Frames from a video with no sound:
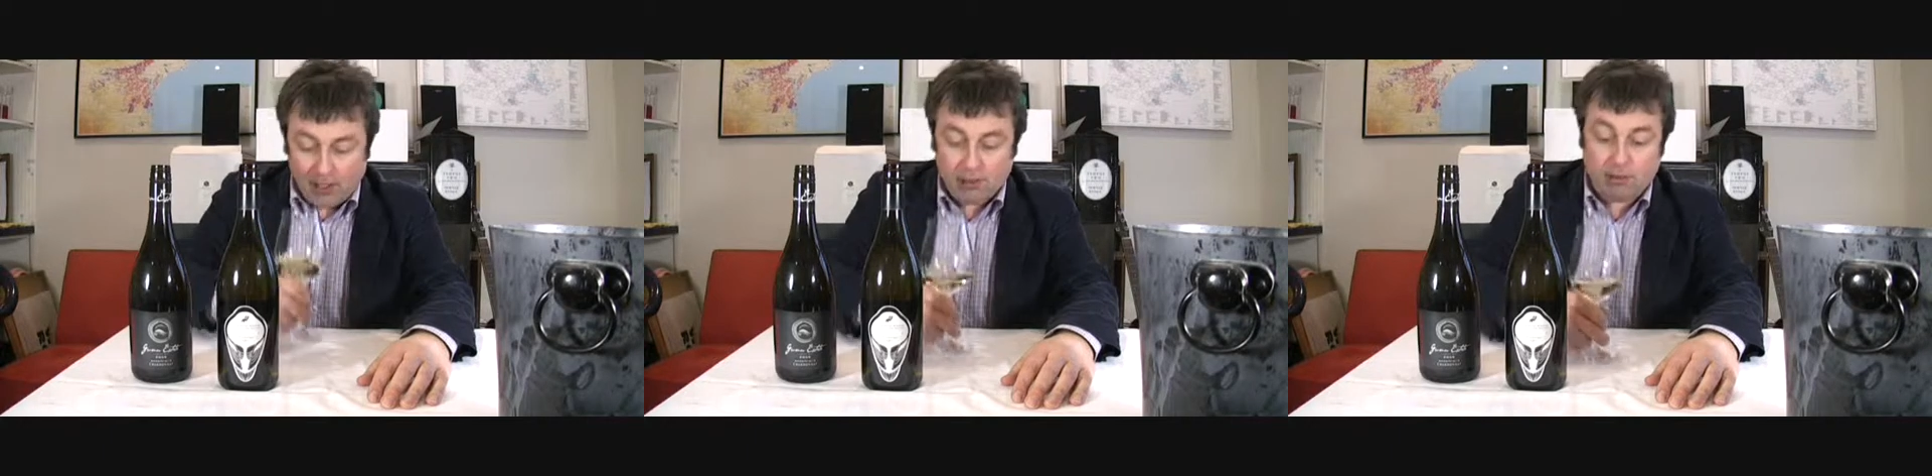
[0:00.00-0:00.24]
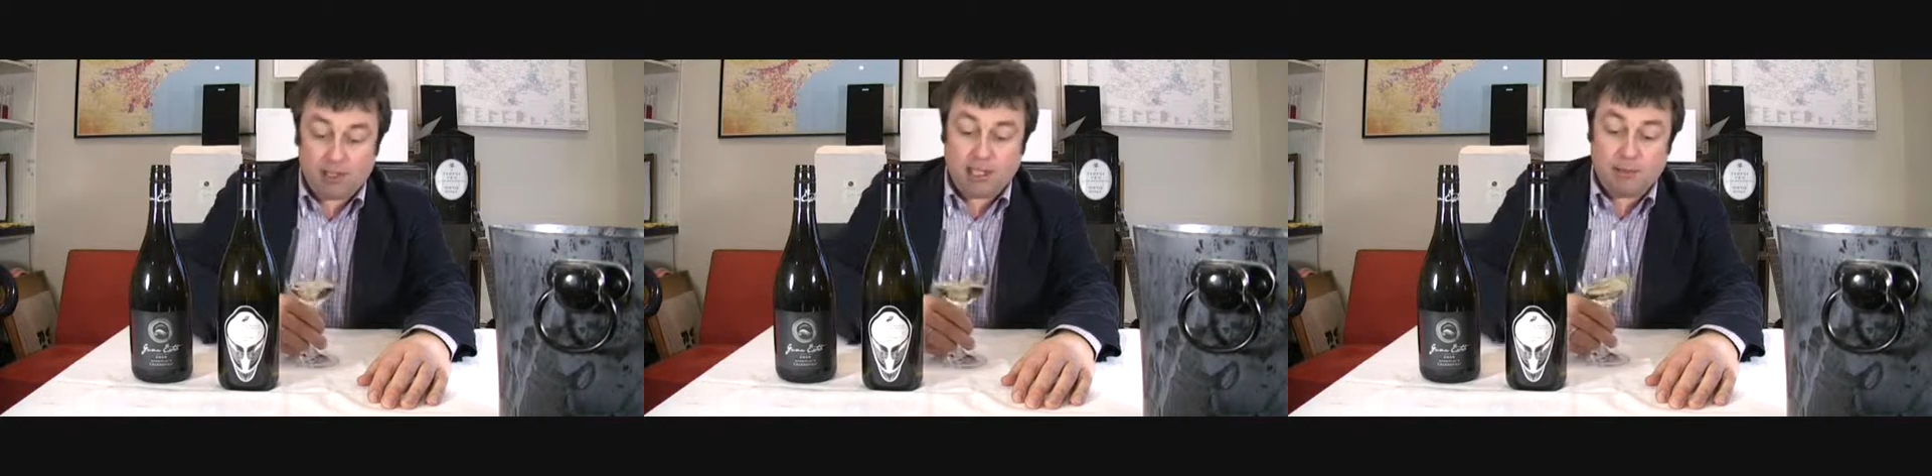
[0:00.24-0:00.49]

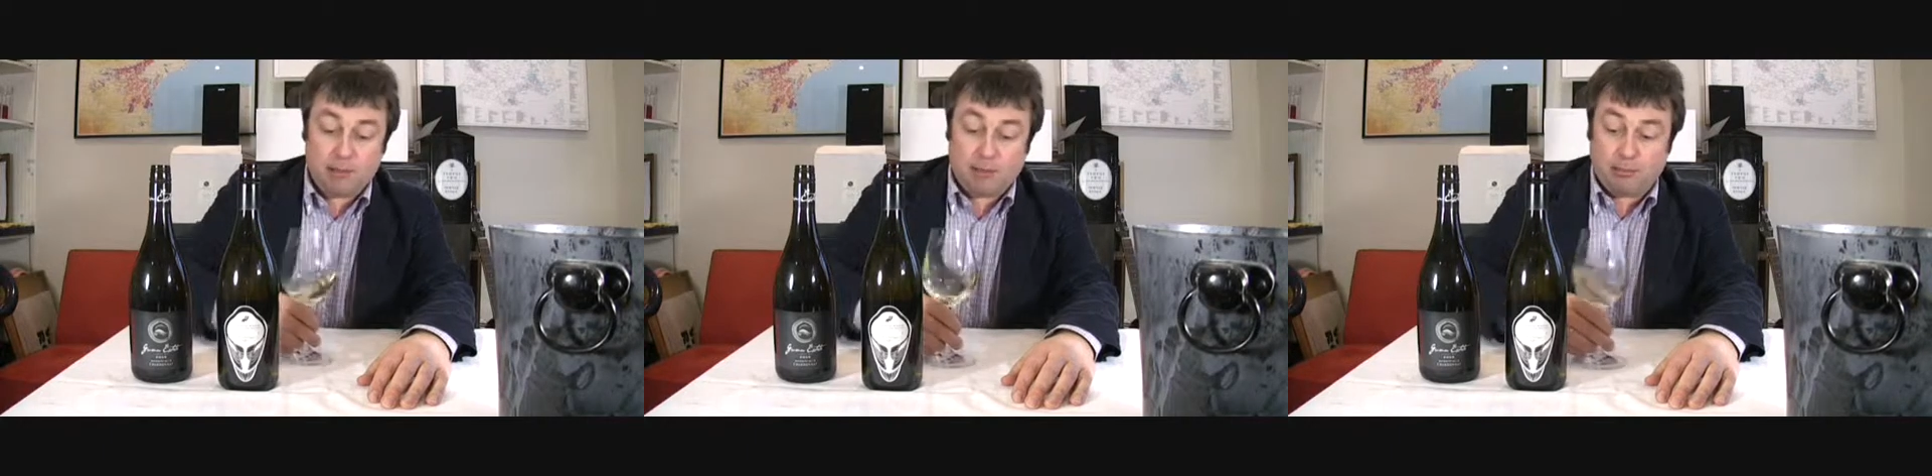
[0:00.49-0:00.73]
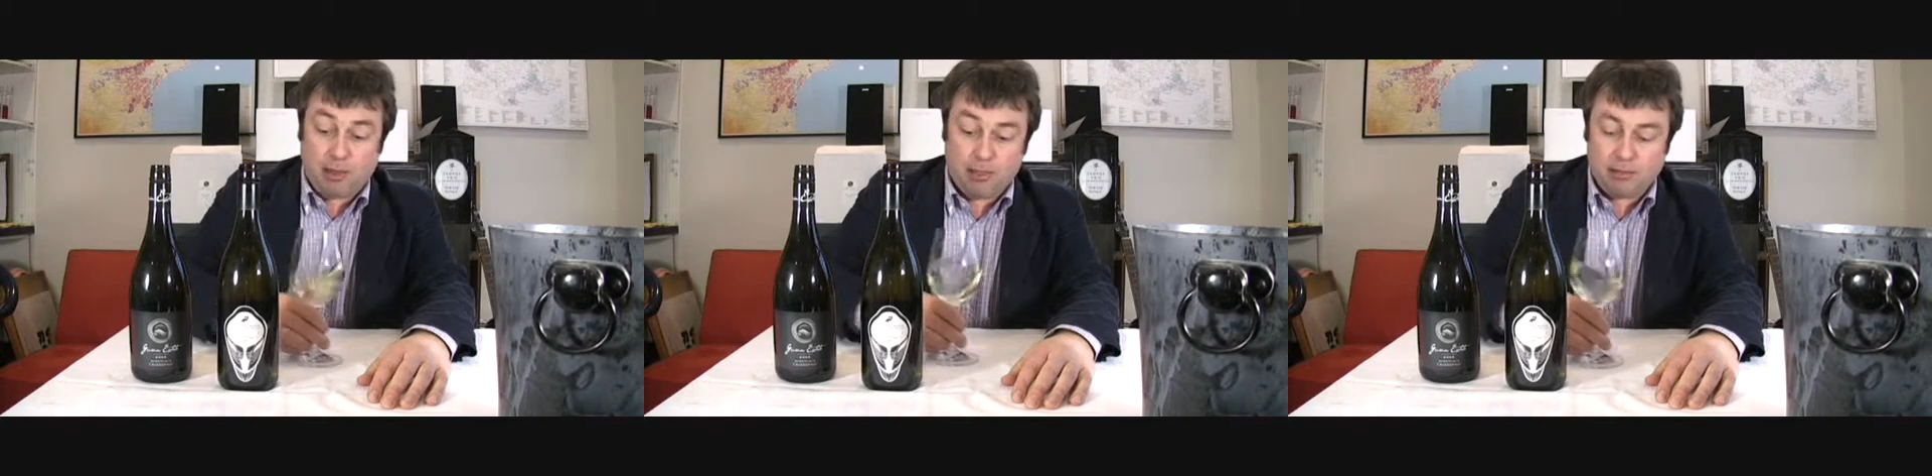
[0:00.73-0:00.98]
I get a bit
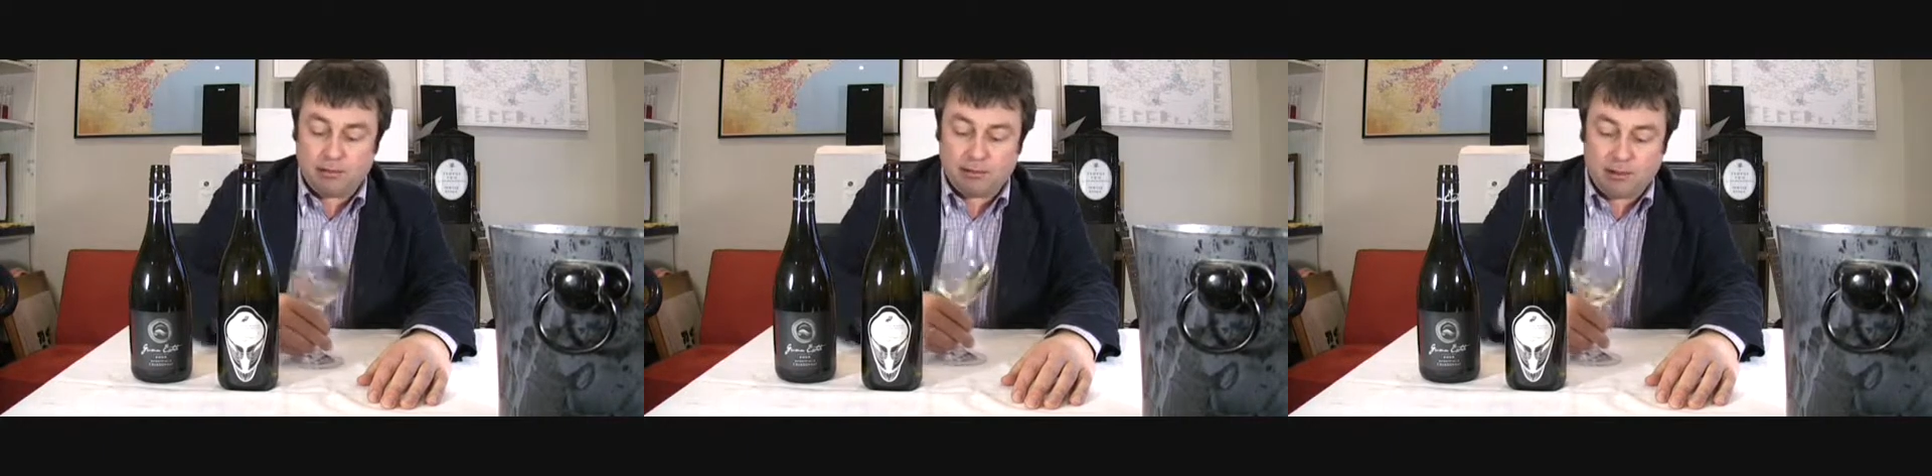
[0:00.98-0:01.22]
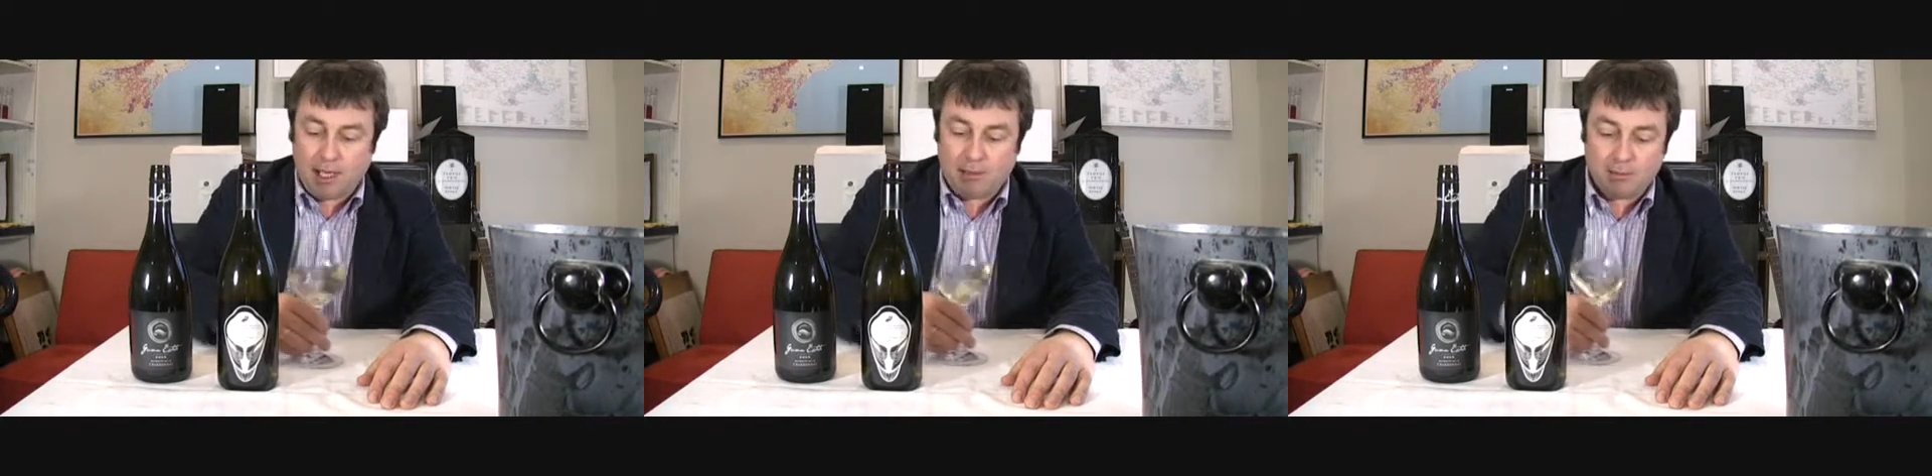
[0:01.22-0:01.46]
of butter,
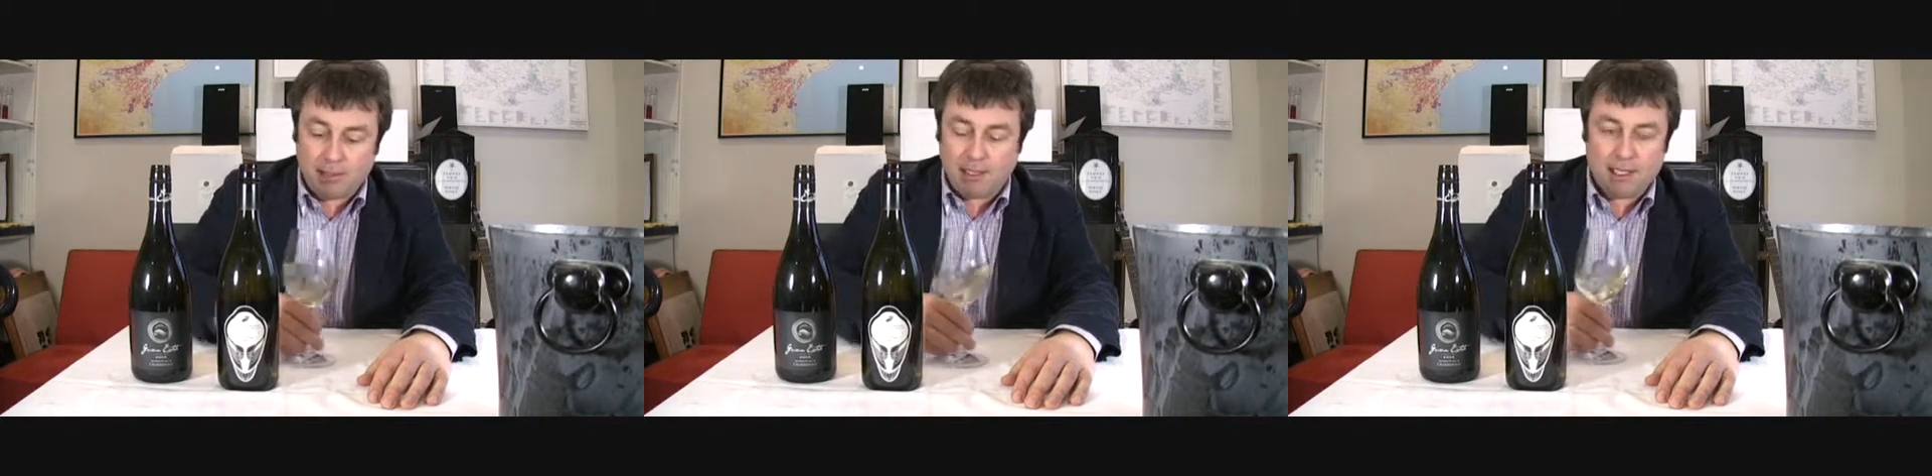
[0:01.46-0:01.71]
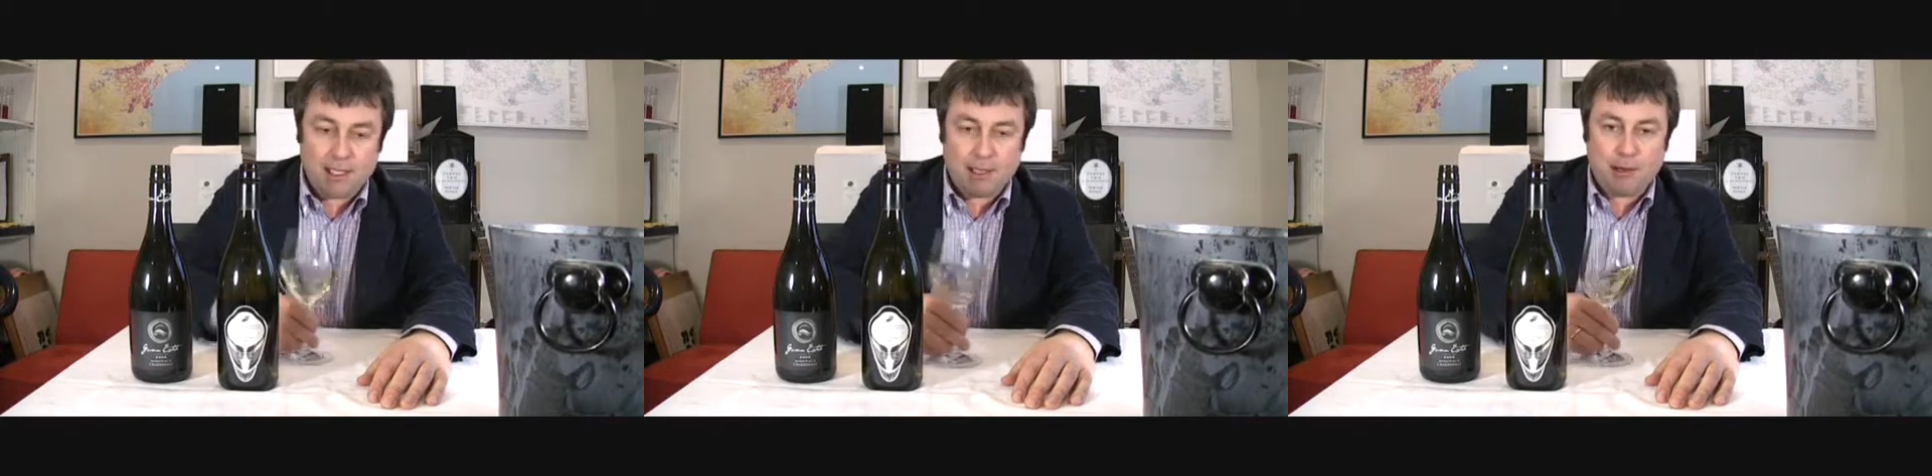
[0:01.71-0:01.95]

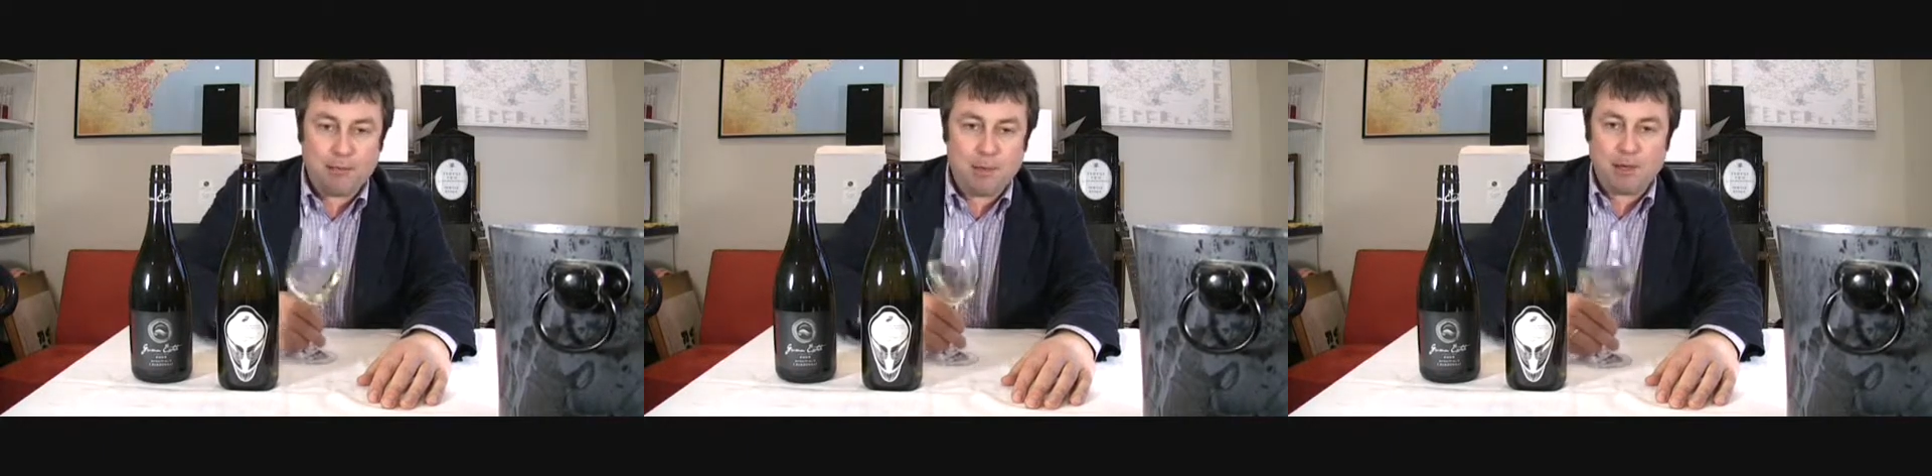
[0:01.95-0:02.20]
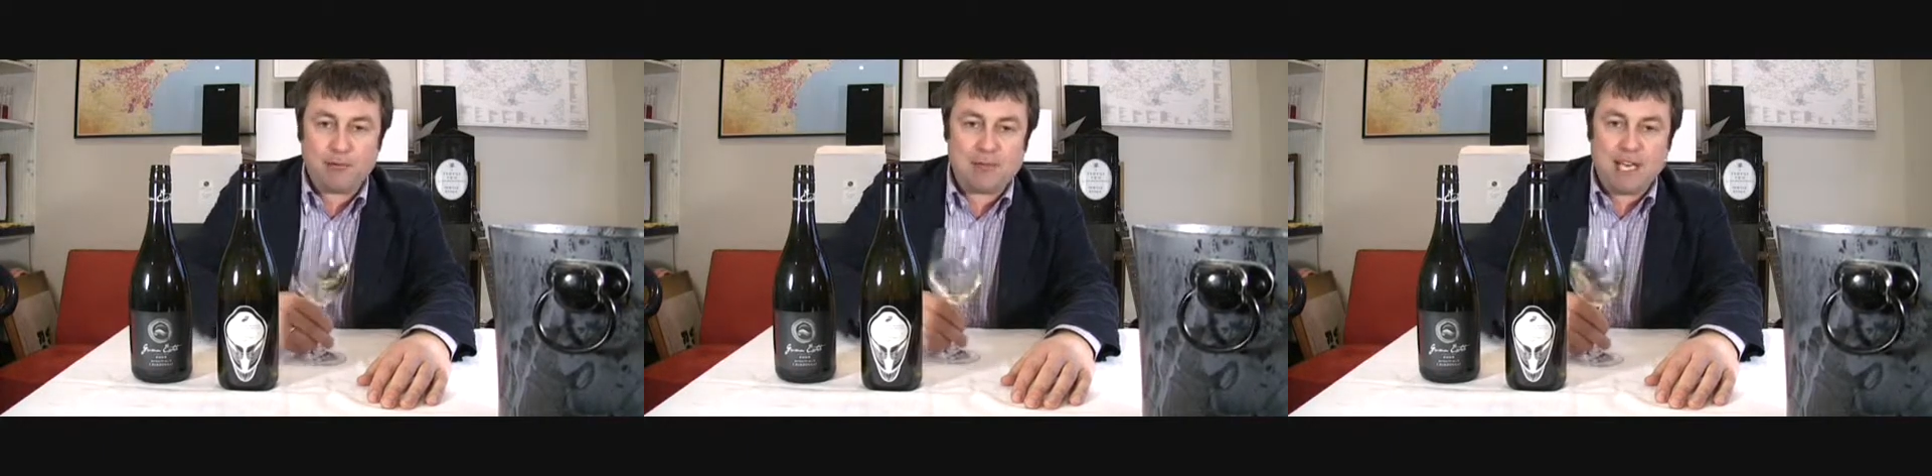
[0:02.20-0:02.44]
a bit of